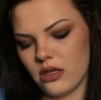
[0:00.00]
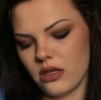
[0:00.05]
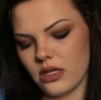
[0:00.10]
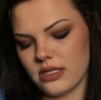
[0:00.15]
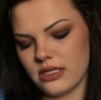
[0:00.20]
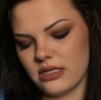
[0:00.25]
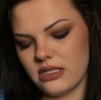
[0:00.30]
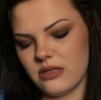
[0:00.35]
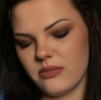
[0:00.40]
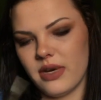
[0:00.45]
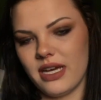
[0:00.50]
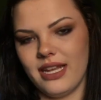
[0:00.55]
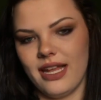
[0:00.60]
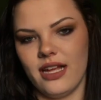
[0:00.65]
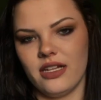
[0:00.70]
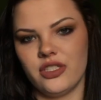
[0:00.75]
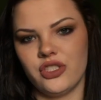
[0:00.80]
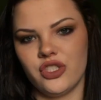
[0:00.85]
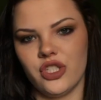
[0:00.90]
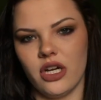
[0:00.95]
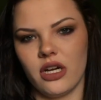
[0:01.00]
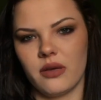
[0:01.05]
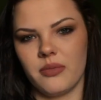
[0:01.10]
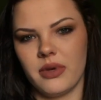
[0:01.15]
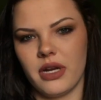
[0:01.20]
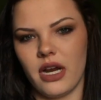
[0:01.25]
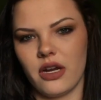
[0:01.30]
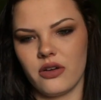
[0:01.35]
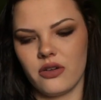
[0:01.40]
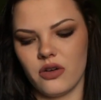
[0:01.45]
This is to my dad's truck,
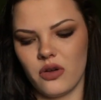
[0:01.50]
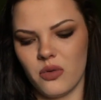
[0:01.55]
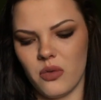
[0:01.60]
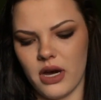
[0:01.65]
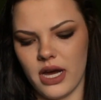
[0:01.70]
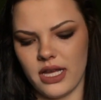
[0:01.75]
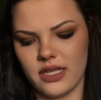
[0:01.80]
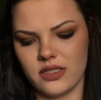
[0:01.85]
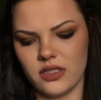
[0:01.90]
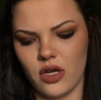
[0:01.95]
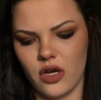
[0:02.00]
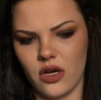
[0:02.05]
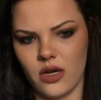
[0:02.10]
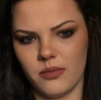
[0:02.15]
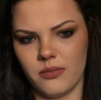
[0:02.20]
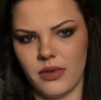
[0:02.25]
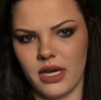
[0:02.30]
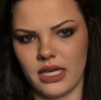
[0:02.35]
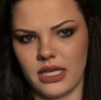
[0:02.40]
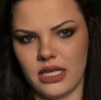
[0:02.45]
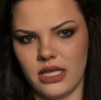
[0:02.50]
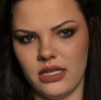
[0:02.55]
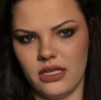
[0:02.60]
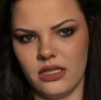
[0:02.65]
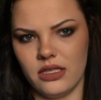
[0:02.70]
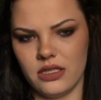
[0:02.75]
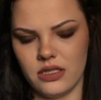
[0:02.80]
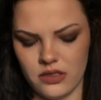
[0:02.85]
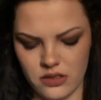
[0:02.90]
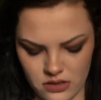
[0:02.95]
but I don't know why it's not on my
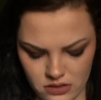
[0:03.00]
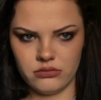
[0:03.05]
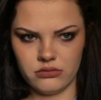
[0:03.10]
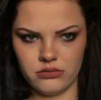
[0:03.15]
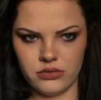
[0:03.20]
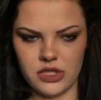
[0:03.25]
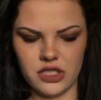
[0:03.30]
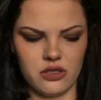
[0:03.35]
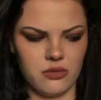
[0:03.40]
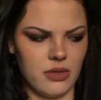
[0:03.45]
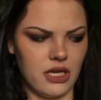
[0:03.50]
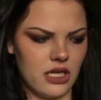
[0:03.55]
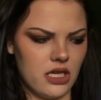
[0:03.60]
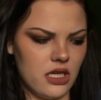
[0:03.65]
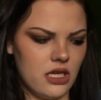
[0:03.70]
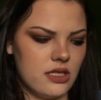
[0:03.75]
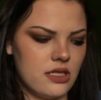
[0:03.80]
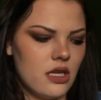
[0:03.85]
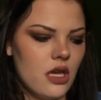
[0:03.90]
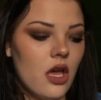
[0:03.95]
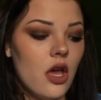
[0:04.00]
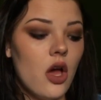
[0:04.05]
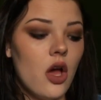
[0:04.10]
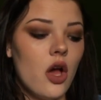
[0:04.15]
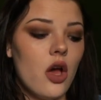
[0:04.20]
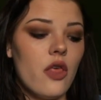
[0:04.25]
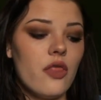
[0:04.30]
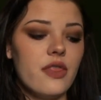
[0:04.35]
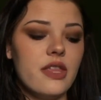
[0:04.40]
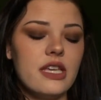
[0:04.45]
keys. These are my keys.
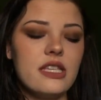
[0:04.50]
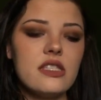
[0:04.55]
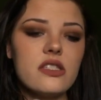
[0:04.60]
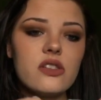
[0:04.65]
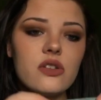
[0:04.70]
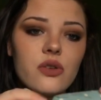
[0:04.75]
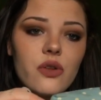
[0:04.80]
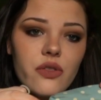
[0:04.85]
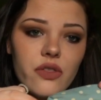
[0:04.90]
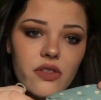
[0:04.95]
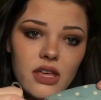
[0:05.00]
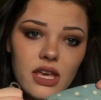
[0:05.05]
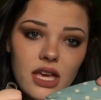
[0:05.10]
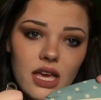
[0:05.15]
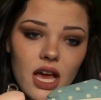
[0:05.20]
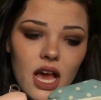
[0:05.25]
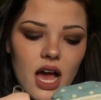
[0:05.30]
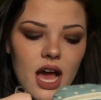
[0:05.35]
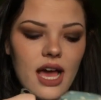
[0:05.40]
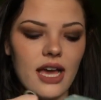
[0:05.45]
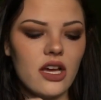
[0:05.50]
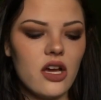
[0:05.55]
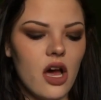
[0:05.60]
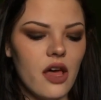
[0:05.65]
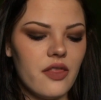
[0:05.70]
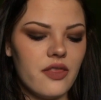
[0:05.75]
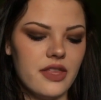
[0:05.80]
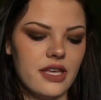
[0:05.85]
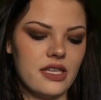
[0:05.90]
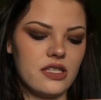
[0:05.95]
This little thing, I
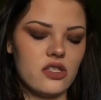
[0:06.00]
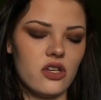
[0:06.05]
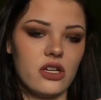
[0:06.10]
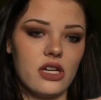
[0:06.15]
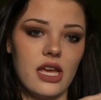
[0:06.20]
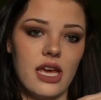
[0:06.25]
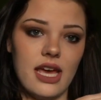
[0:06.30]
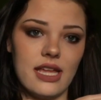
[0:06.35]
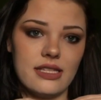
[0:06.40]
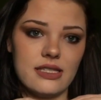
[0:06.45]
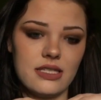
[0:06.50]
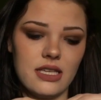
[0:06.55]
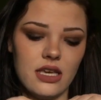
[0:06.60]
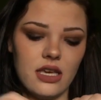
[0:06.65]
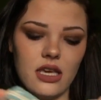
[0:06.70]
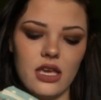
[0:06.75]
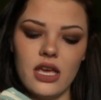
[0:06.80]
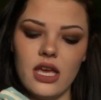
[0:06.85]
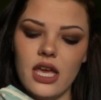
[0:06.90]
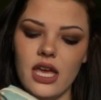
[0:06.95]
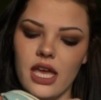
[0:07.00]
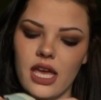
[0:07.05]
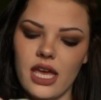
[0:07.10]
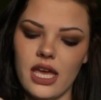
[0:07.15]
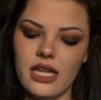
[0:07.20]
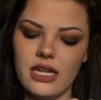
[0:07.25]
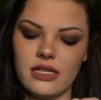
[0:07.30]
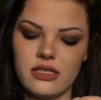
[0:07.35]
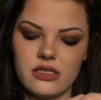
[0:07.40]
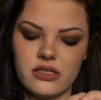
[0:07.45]
got this on Etsy,
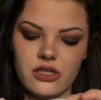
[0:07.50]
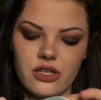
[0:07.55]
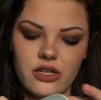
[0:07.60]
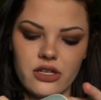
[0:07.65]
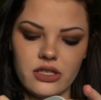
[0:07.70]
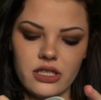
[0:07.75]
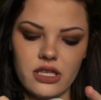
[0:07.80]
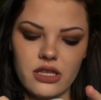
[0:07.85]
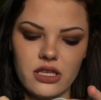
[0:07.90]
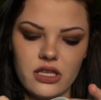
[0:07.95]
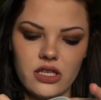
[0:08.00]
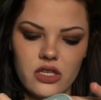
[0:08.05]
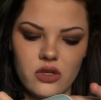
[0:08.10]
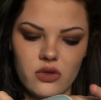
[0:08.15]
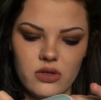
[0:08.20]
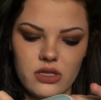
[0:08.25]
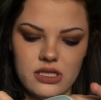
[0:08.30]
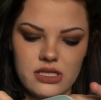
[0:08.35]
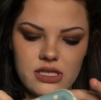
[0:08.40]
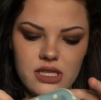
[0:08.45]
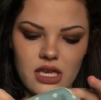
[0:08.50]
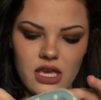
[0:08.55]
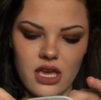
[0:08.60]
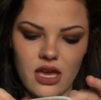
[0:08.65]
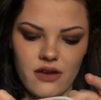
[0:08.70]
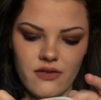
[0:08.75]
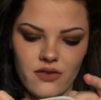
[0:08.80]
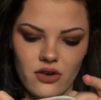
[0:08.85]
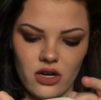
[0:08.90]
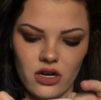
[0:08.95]
and it's literally the cutest thing
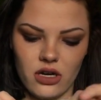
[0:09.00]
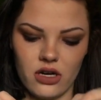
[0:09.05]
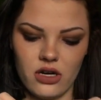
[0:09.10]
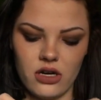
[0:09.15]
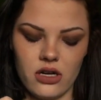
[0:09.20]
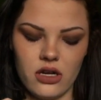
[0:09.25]
ever.